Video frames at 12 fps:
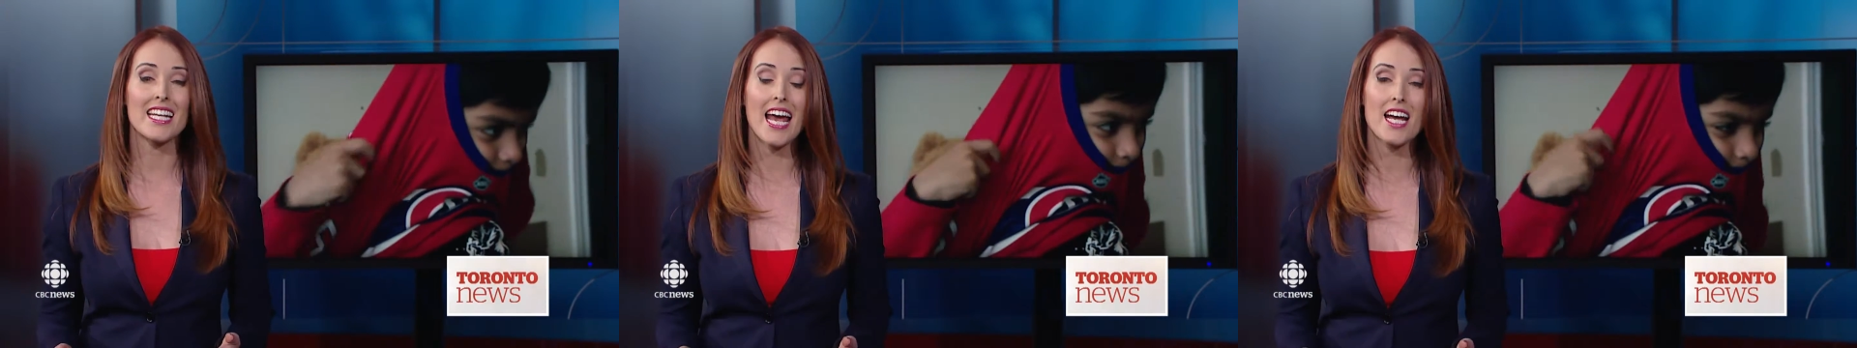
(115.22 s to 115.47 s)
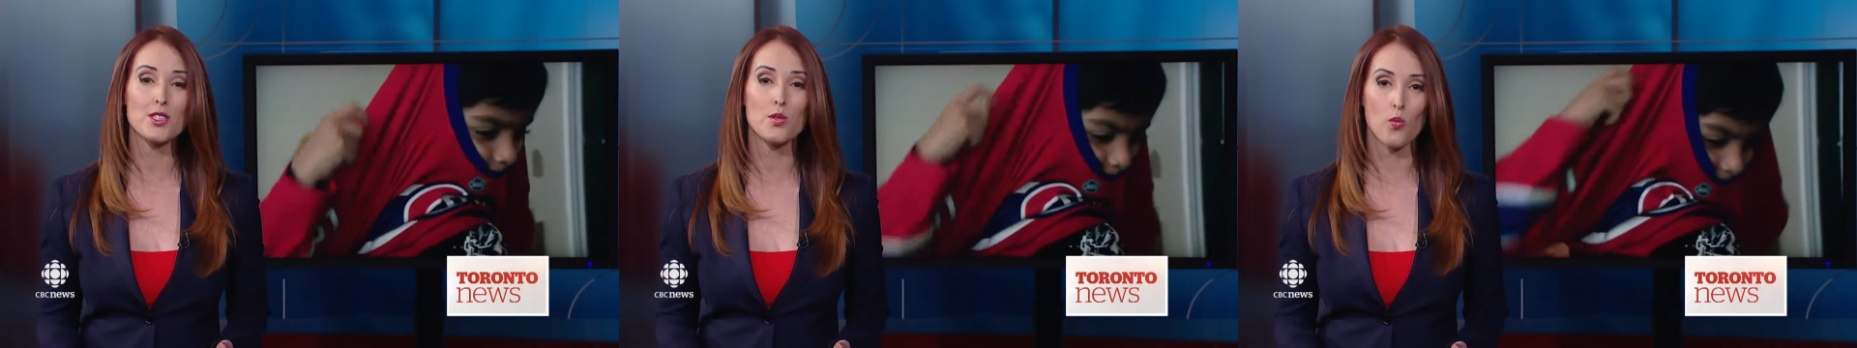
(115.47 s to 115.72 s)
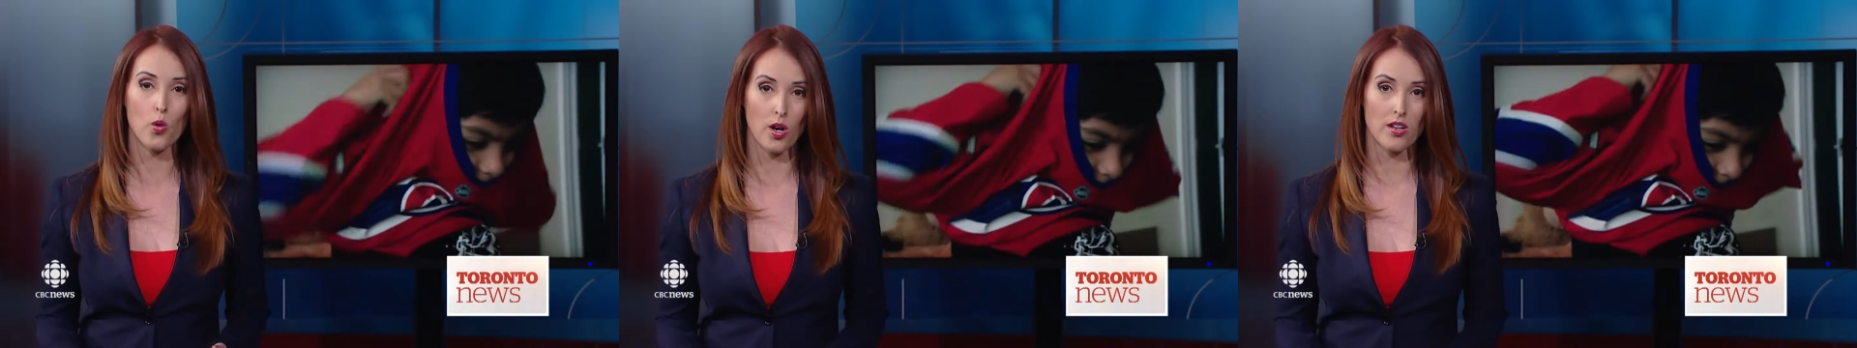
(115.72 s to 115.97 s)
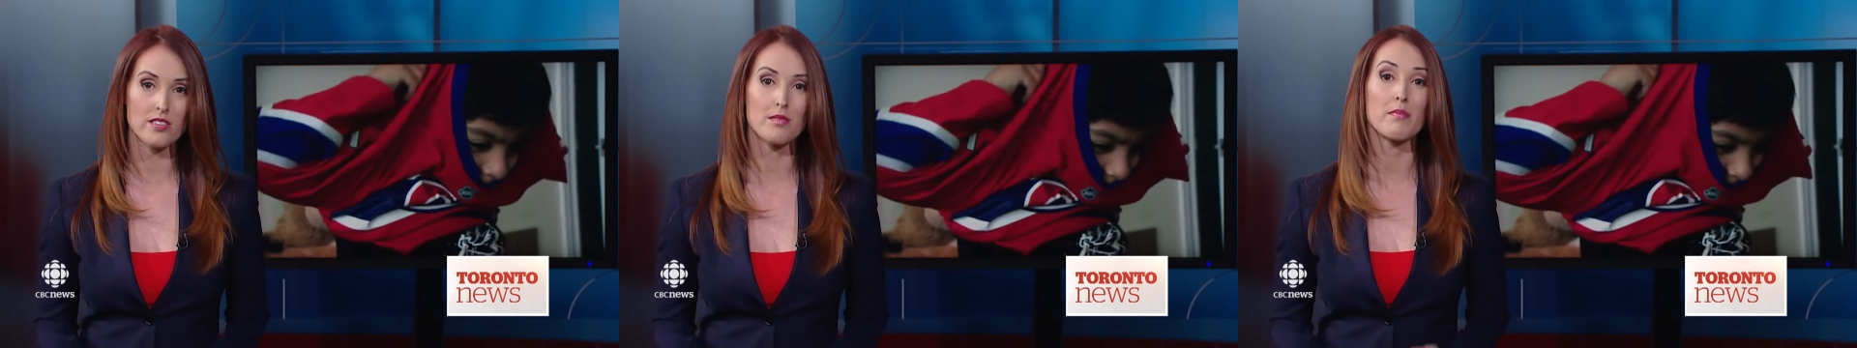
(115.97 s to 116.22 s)
it hasn't
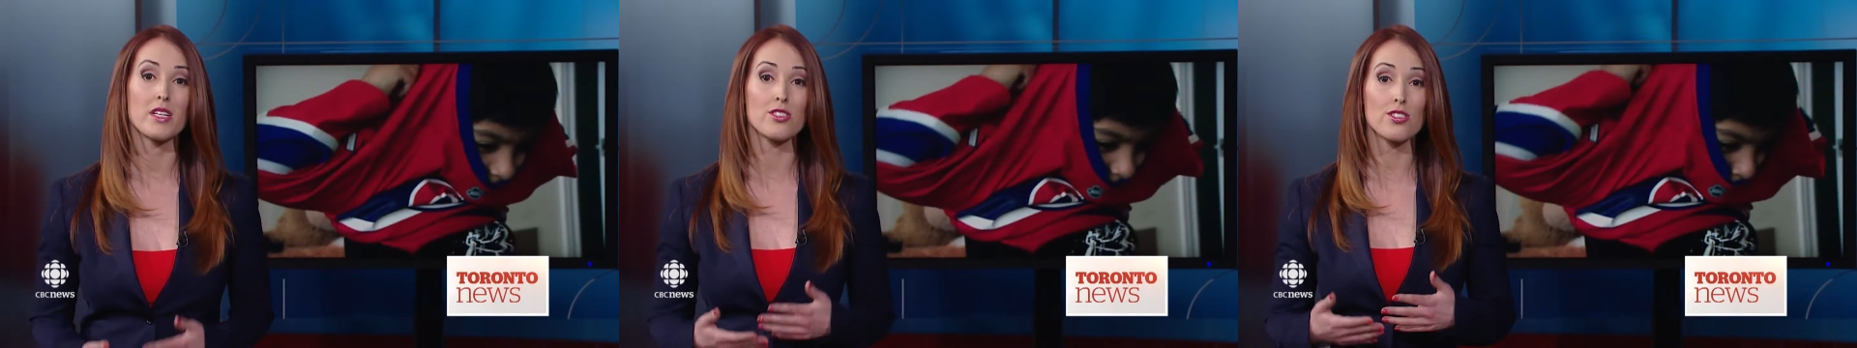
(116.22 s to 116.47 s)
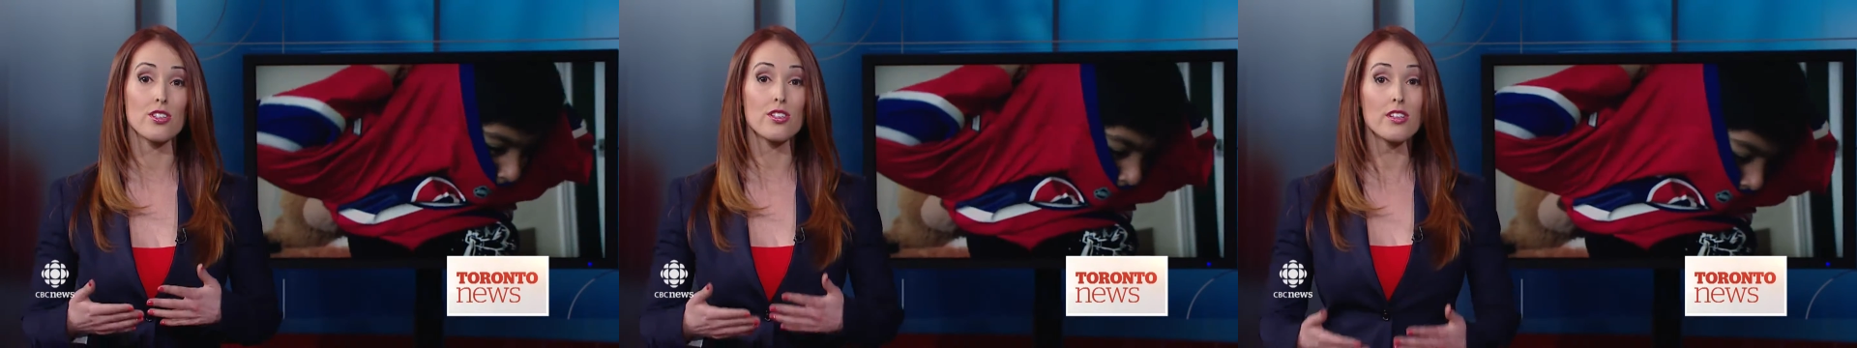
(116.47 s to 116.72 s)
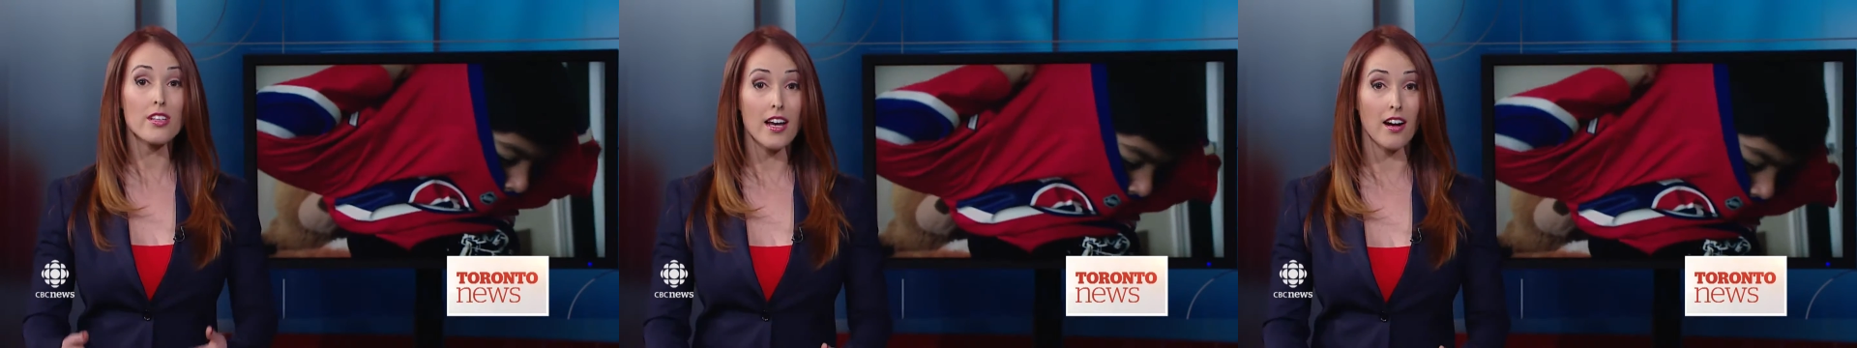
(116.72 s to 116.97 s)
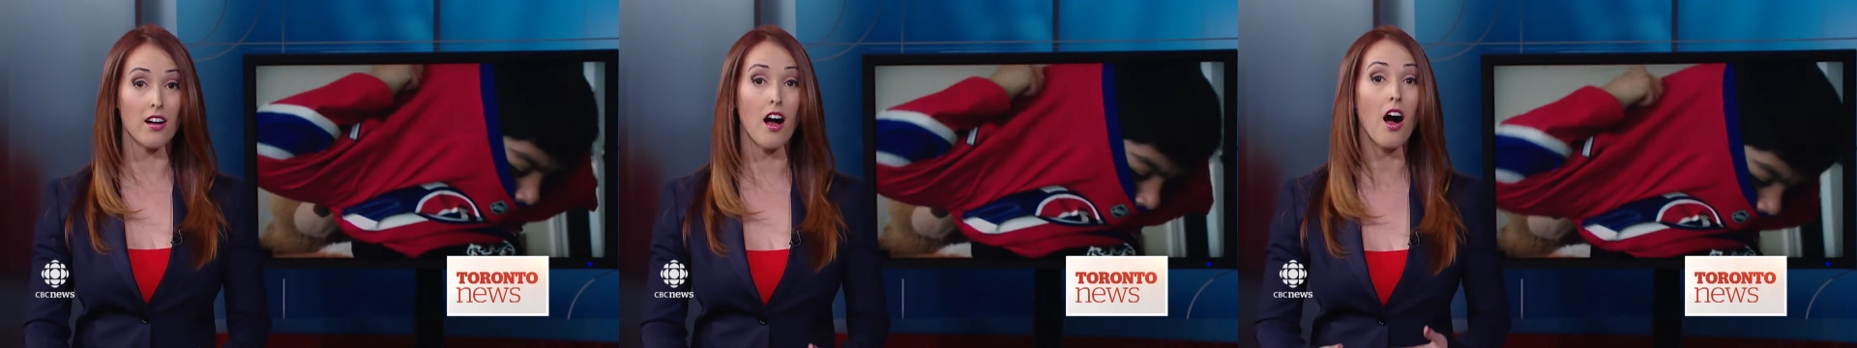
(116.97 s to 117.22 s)
worked. Minister
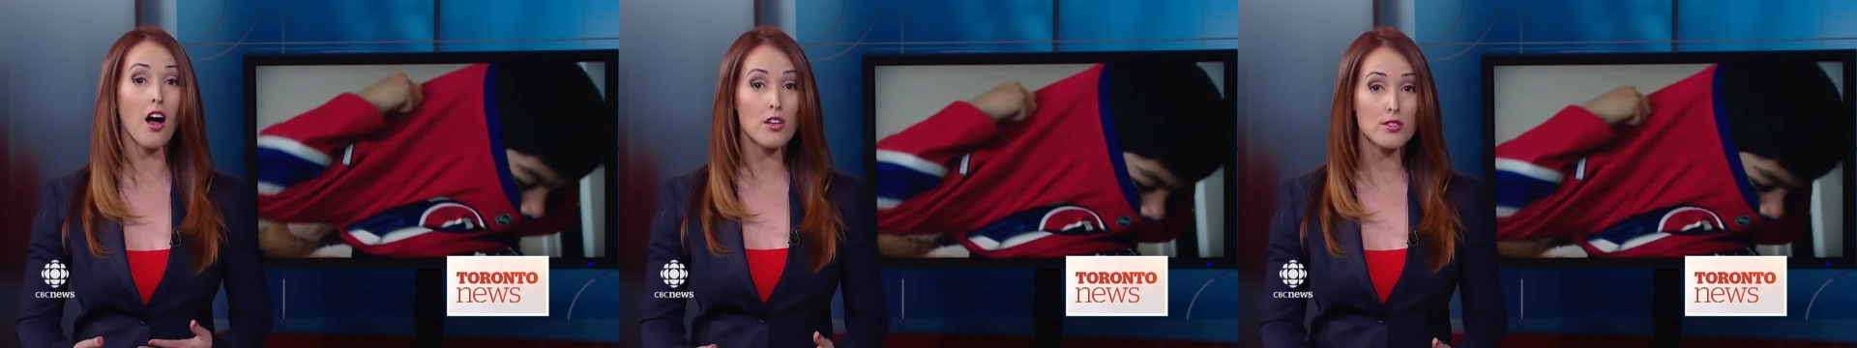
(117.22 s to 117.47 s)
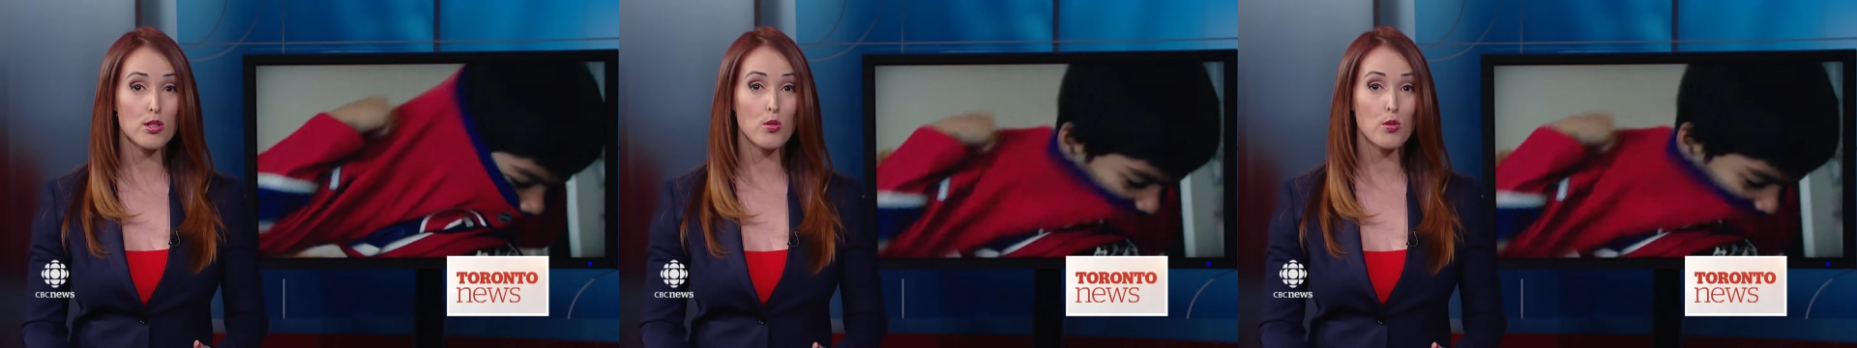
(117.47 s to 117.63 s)
Goodale also